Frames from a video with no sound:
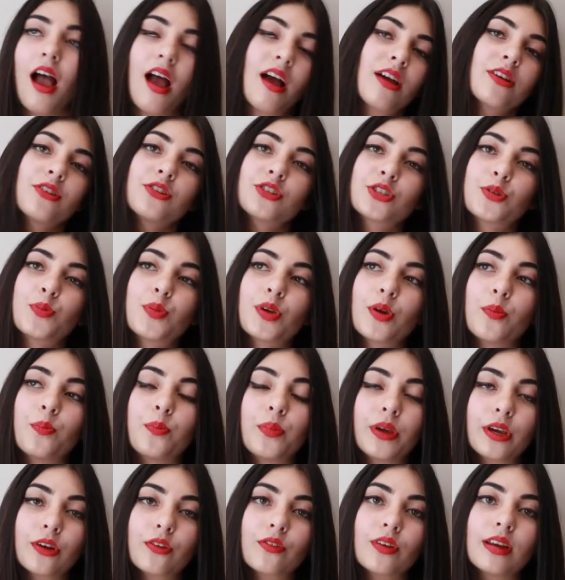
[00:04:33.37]
I used to be a
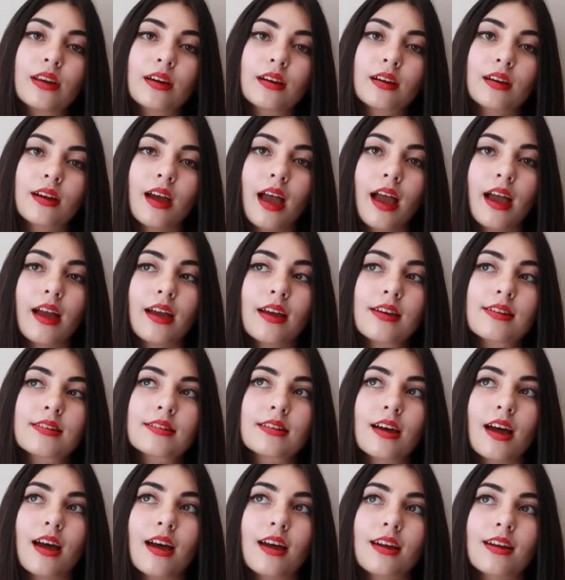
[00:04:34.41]
big reader
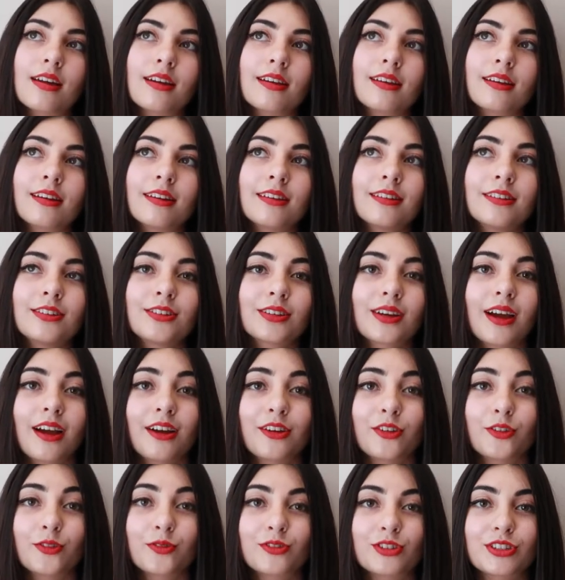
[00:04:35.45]
and I
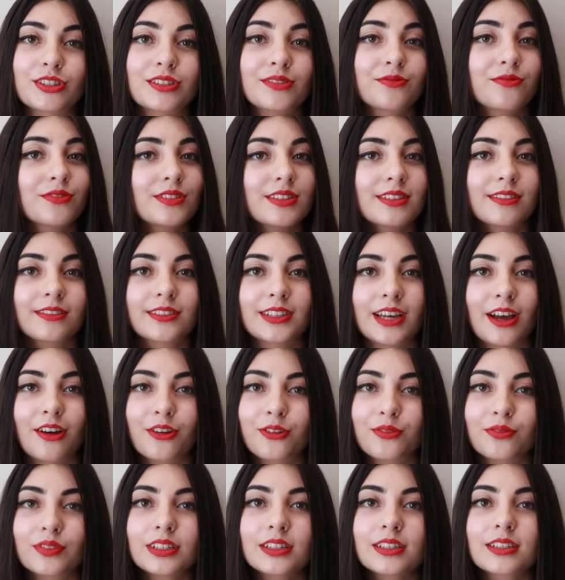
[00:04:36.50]
kind of just fizzled
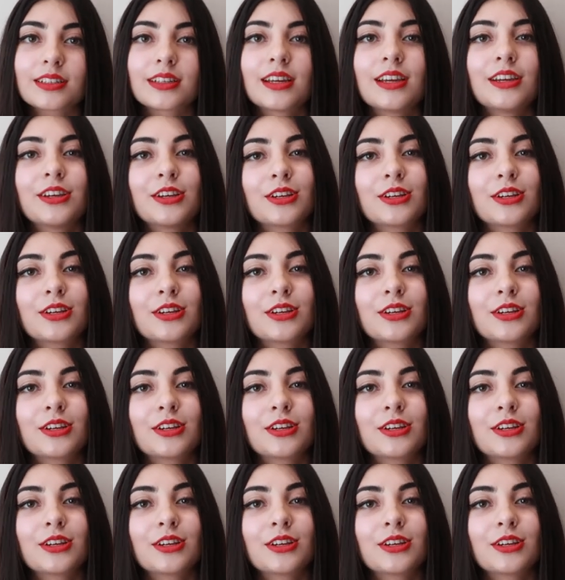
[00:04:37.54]
out of it.